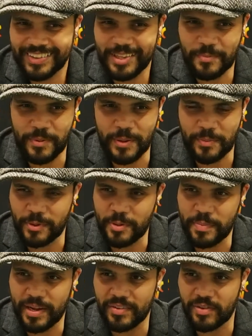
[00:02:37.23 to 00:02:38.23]
the people who
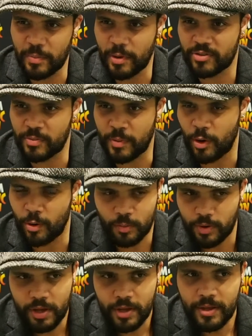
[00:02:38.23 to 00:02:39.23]
benefit most from it, or
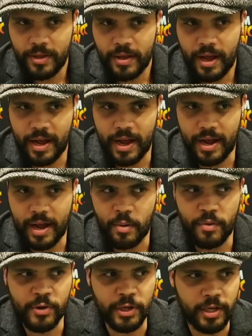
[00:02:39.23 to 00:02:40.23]

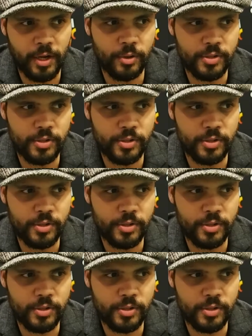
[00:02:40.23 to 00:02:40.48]
however it goes.